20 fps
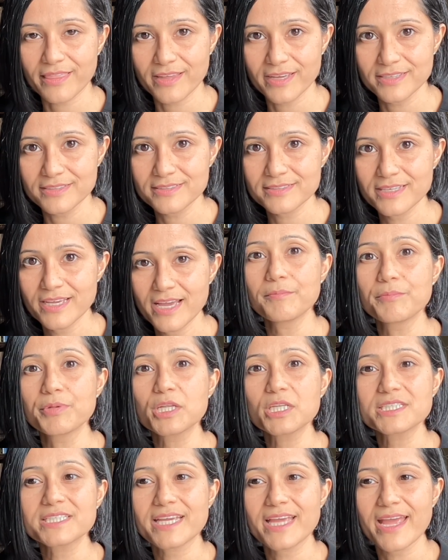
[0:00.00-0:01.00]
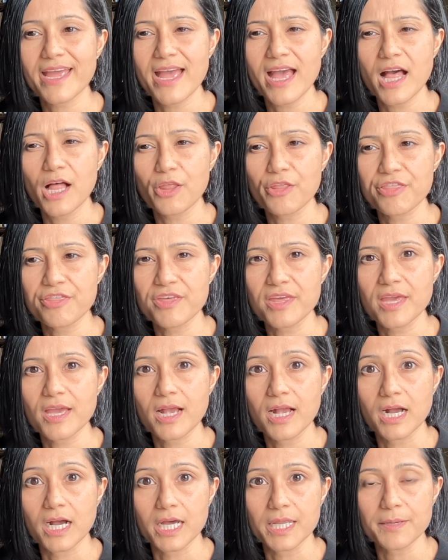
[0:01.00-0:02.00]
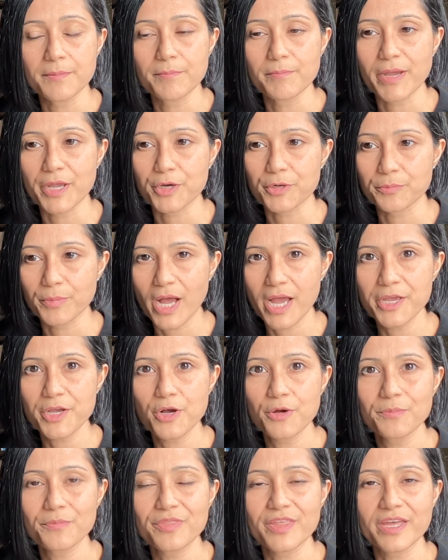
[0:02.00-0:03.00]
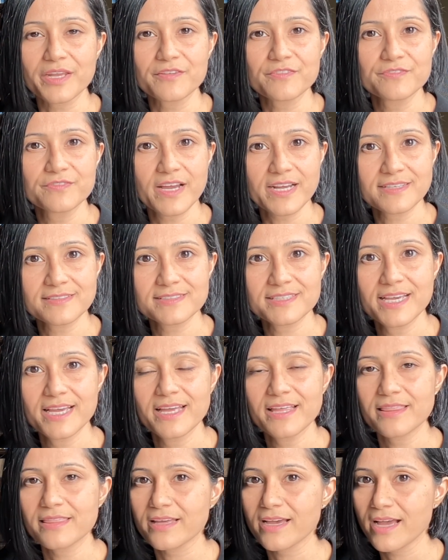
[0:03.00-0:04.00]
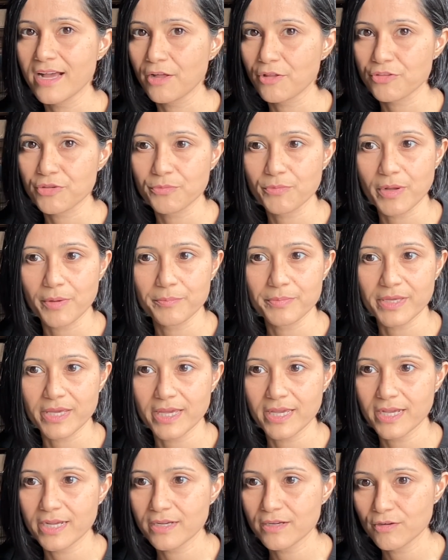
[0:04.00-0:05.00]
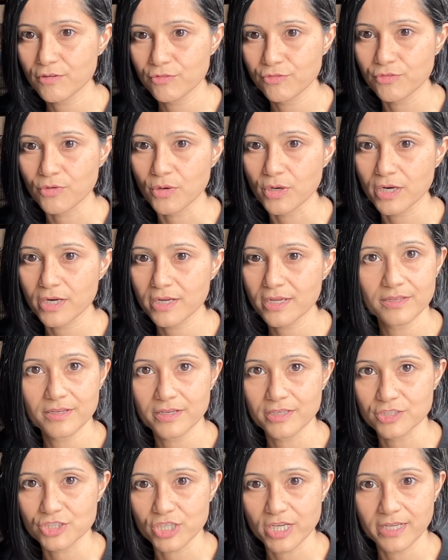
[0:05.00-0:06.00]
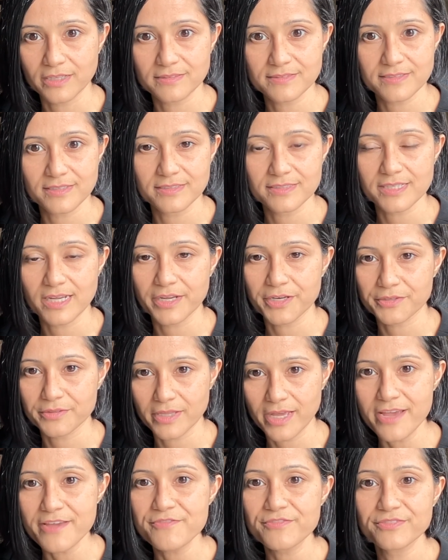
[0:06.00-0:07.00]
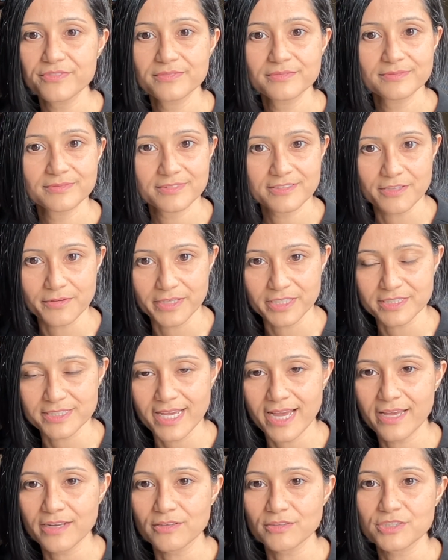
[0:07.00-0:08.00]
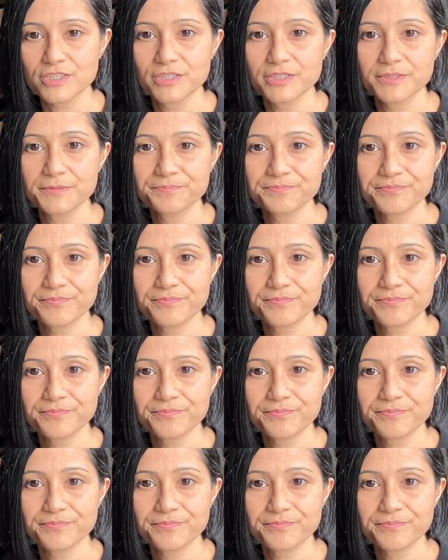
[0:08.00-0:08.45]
this, building a healthy gut microbiome that affects the health and well-being for a child's entire life, so into adulthood.